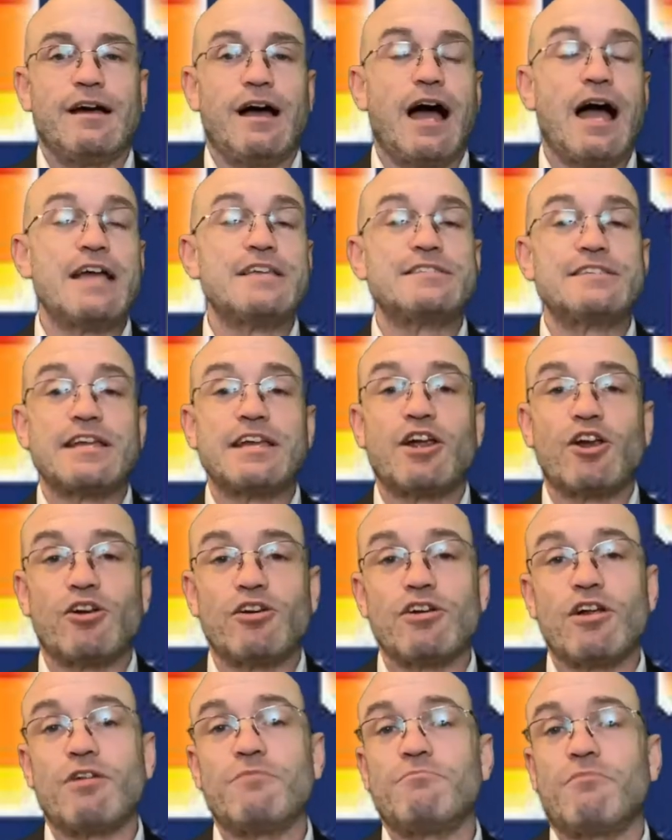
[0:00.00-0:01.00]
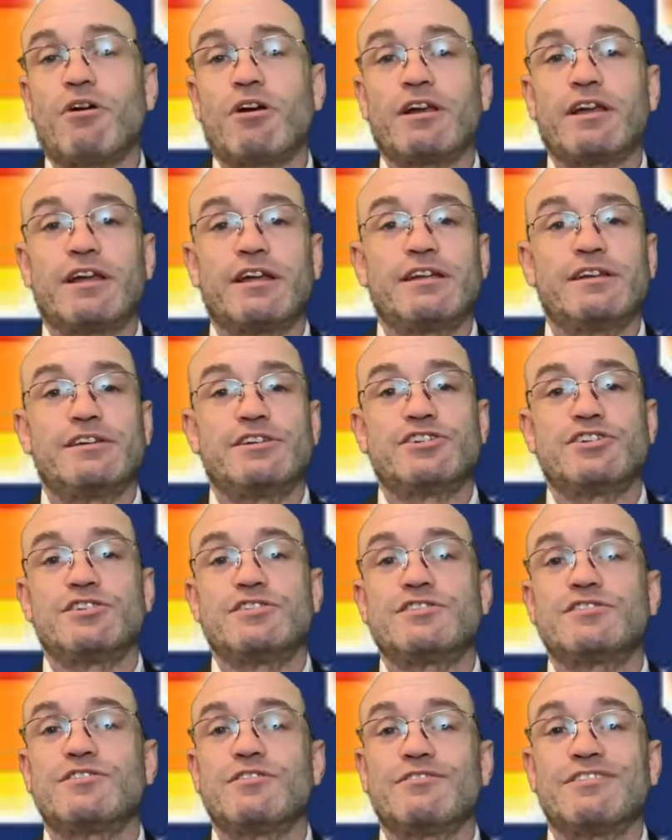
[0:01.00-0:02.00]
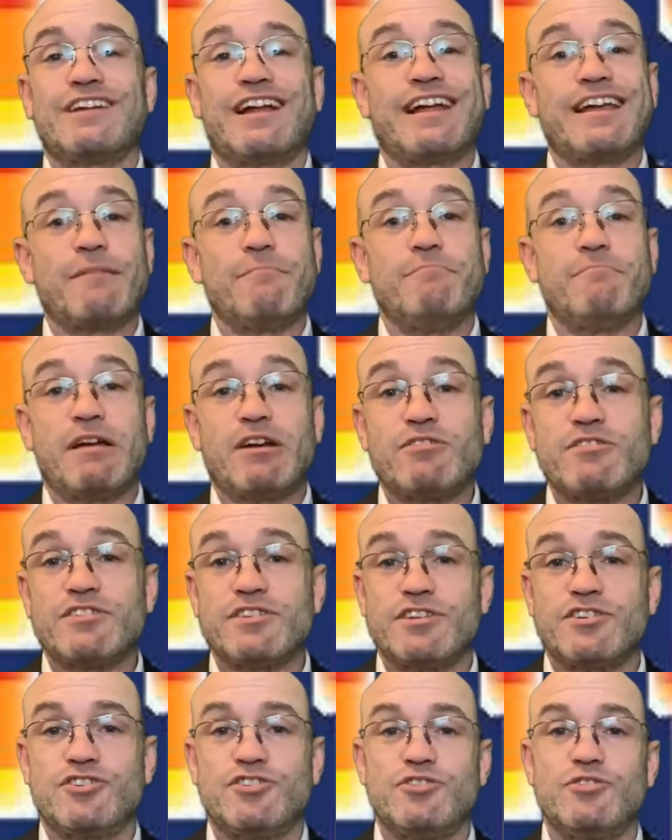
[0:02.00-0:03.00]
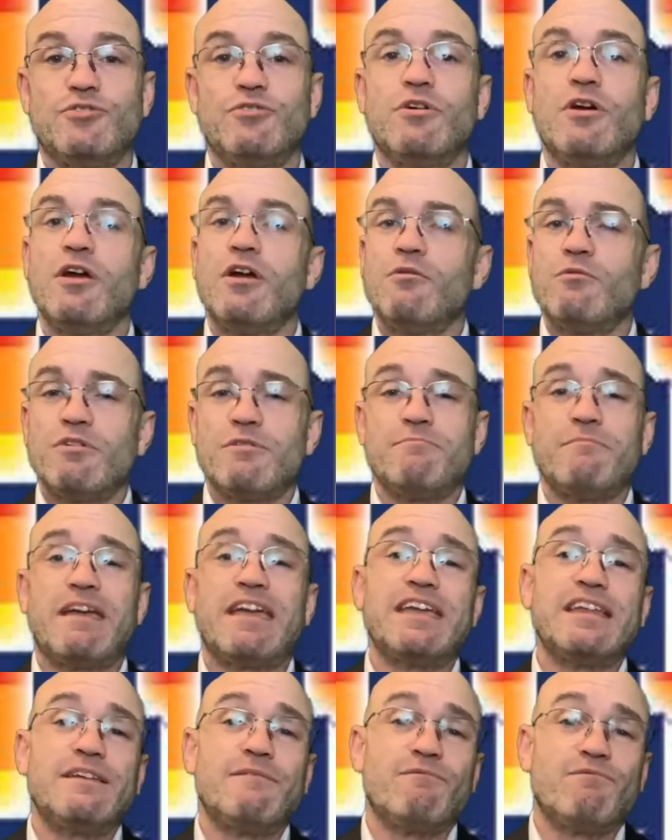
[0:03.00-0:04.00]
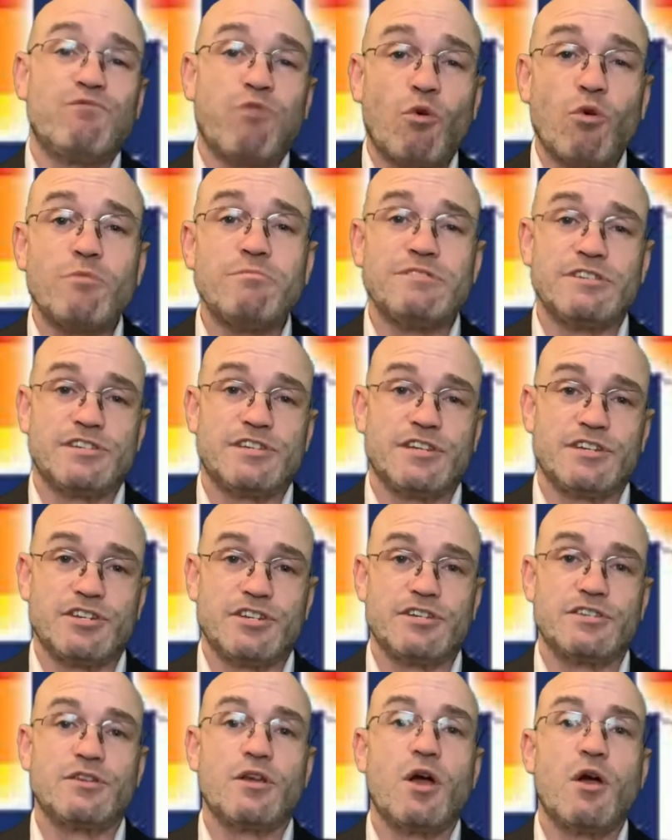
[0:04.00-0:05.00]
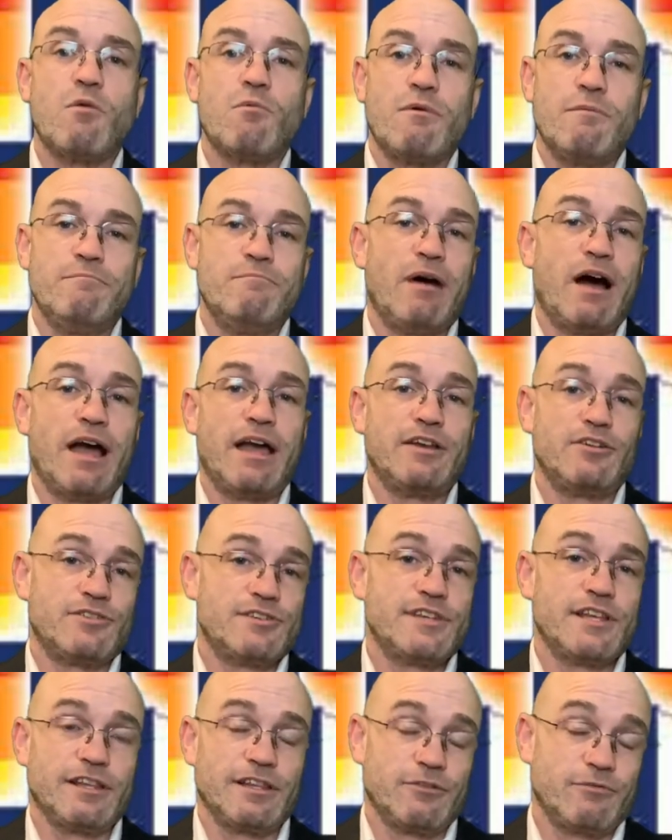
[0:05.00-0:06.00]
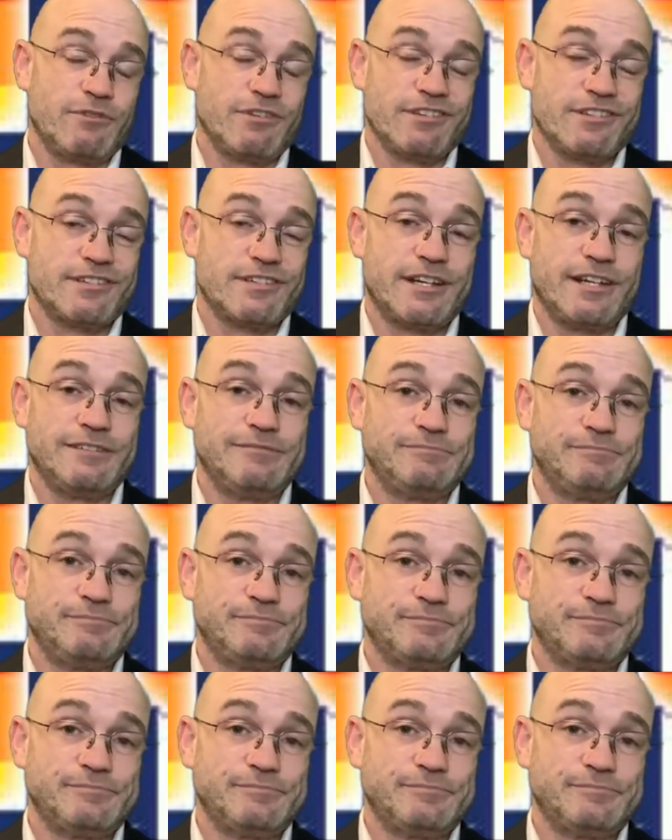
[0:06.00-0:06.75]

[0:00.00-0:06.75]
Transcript: I stay current on market conditions so that I can better assist you with making informed decisions when buying or selling real estate.